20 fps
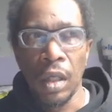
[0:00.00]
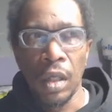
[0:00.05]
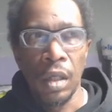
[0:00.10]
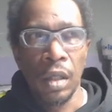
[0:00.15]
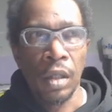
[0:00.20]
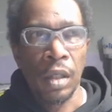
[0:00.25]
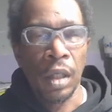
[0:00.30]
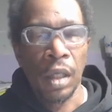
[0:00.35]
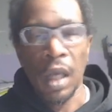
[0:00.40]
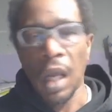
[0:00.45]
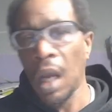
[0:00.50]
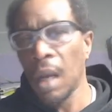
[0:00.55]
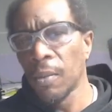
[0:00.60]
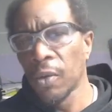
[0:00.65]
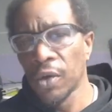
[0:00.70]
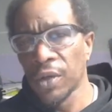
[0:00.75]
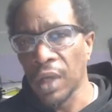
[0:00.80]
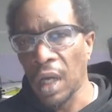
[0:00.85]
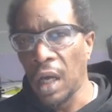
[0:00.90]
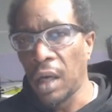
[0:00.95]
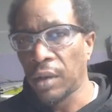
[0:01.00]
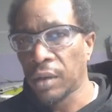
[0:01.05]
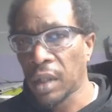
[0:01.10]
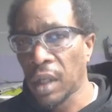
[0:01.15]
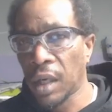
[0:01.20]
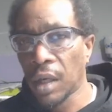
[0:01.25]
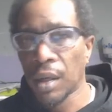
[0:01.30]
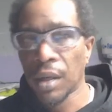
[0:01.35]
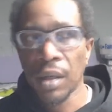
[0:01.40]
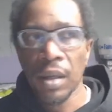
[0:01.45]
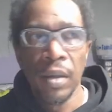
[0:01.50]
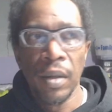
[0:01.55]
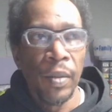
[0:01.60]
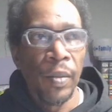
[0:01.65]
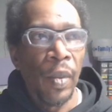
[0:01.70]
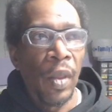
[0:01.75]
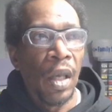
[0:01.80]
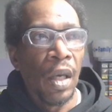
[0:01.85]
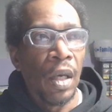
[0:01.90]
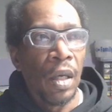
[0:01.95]
the cameras out there,
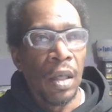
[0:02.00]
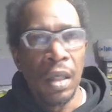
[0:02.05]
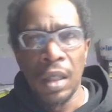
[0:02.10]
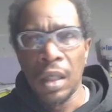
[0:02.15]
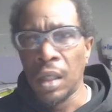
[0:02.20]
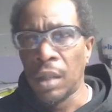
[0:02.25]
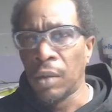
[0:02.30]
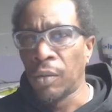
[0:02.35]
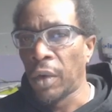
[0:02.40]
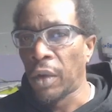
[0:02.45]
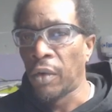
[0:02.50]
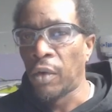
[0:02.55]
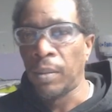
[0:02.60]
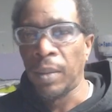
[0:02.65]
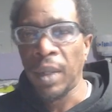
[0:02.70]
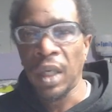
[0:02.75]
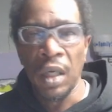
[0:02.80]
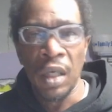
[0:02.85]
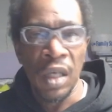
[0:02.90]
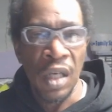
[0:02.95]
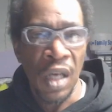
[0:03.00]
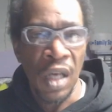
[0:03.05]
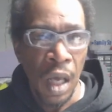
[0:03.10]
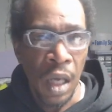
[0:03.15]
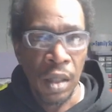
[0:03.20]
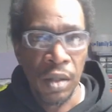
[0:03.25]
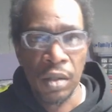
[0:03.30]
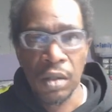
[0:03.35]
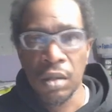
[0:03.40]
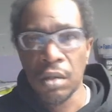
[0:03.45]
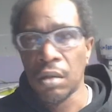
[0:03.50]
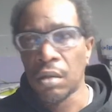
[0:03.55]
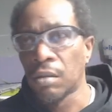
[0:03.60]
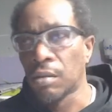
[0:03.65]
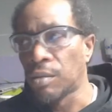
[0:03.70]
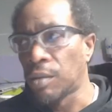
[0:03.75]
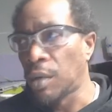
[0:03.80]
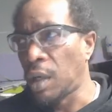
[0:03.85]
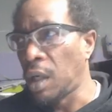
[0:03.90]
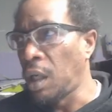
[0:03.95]
whether it be Nest or
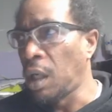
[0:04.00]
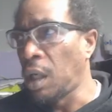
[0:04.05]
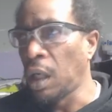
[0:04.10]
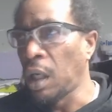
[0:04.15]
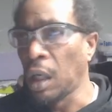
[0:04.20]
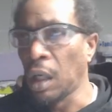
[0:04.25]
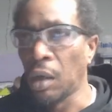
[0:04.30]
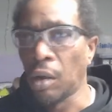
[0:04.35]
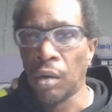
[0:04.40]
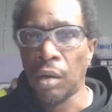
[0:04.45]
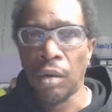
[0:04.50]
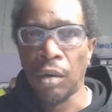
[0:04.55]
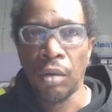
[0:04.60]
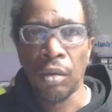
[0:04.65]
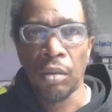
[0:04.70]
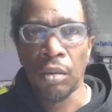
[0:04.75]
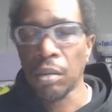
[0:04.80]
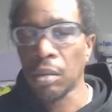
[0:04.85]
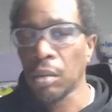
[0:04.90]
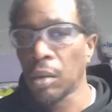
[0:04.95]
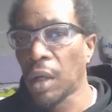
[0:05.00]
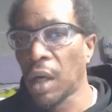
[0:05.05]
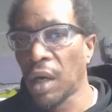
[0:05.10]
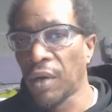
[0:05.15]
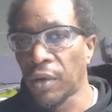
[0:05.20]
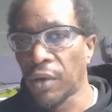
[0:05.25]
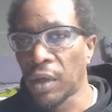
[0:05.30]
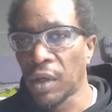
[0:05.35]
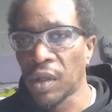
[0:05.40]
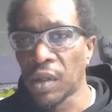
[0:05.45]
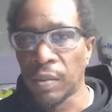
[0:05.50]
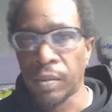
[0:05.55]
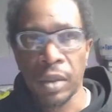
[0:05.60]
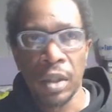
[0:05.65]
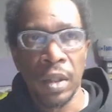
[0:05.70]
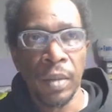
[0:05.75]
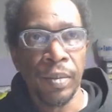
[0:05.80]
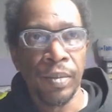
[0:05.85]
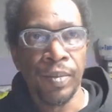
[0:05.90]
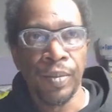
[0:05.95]
Ring or whatever,
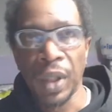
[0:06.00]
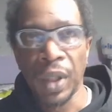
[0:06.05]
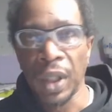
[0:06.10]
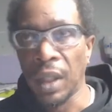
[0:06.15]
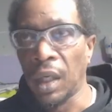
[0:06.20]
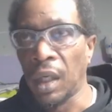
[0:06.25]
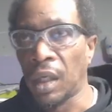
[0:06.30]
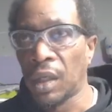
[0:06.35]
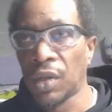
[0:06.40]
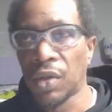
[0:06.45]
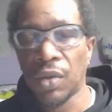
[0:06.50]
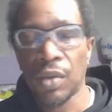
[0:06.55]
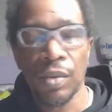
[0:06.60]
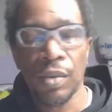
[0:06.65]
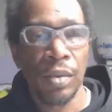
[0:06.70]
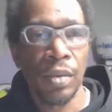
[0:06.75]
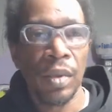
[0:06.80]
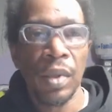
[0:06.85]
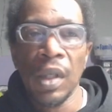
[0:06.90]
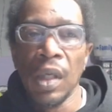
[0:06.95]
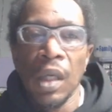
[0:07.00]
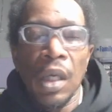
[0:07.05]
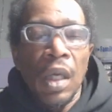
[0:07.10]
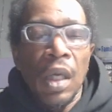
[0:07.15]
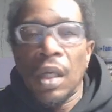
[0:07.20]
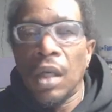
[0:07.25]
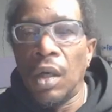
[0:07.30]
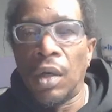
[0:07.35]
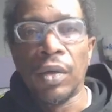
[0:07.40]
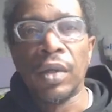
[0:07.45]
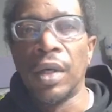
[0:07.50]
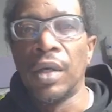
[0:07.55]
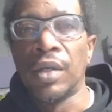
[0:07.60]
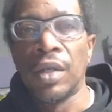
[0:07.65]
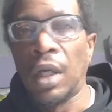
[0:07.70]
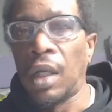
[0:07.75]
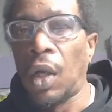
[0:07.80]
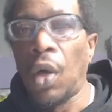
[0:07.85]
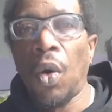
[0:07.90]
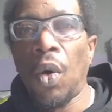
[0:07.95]
the Blinks, or there's a
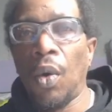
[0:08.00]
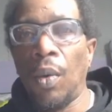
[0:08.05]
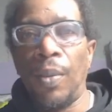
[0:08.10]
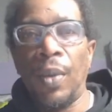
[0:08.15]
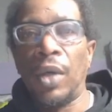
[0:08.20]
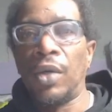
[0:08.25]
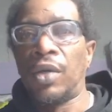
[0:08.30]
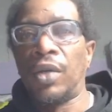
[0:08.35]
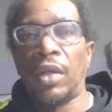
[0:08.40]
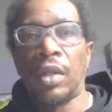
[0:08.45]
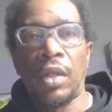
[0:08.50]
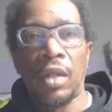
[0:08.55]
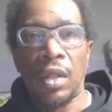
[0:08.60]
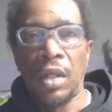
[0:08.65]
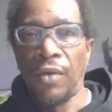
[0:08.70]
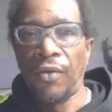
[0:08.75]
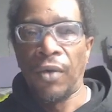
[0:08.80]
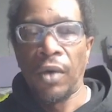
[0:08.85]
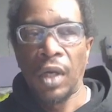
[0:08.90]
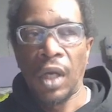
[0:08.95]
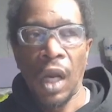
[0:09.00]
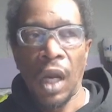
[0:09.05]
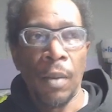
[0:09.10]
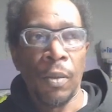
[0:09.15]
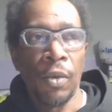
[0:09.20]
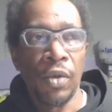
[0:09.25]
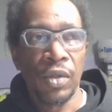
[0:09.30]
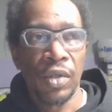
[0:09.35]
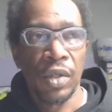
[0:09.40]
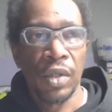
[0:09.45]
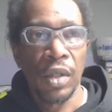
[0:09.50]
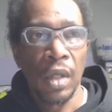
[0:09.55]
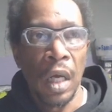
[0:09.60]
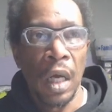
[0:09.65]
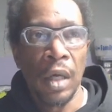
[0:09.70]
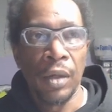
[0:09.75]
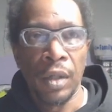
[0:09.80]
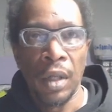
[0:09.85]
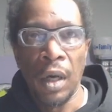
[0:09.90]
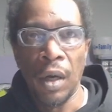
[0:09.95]
whole bunch of different cameras
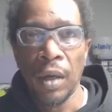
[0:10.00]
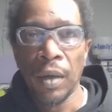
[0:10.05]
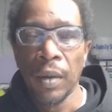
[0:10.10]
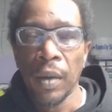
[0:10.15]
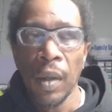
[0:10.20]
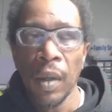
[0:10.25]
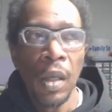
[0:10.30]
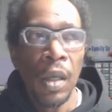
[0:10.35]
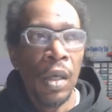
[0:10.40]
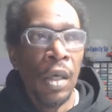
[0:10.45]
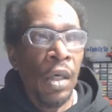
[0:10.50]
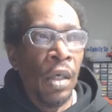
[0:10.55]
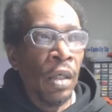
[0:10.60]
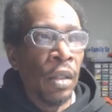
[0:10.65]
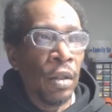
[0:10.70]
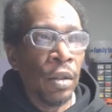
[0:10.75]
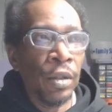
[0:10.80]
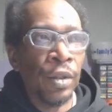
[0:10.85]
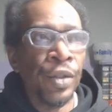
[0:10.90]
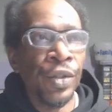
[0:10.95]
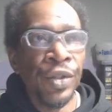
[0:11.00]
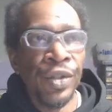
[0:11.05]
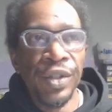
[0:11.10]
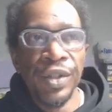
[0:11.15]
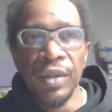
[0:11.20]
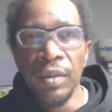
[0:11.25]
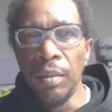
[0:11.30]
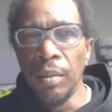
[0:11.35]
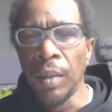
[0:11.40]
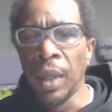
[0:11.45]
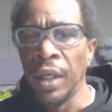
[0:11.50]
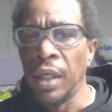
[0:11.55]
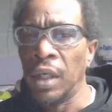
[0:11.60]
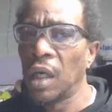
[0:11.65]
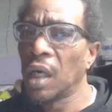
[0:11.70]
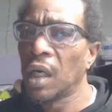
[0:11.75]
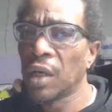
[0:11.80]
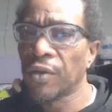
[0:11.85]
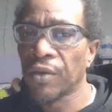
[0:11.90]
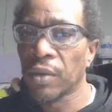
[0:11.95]
out there, but
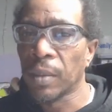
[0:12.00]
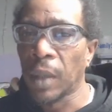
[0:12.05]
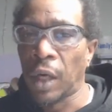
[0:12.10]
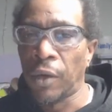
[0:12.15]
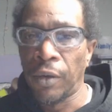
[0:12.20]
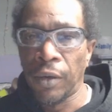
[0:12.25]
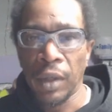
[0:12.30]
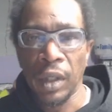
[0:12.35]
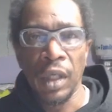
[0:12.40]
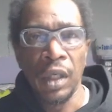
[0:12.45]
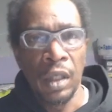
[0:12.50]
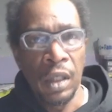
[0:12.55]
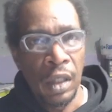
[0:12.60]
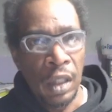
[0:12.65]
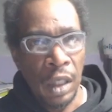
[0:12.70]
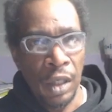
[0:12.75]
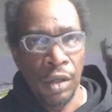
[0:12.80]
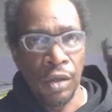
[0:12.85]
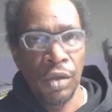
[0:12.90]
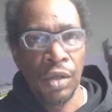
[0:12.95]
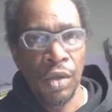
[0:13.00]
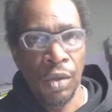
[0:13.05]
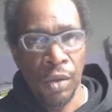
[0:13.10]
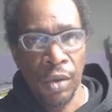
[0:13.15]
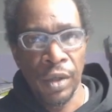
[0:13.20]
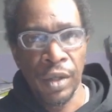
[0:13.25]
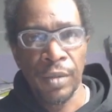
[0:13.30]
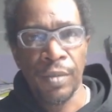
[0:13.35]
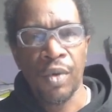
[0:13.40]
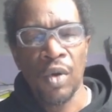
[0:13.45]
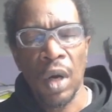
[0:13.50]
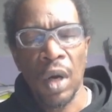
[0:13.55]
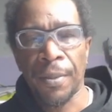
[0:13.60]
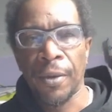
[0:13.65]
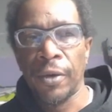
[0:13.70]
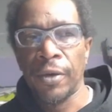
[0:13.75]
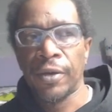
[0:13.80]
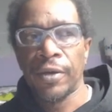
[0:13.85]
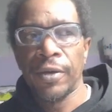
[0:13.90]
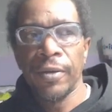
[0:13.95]
none of them are really geared toward
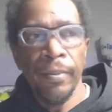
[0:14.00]
preppers.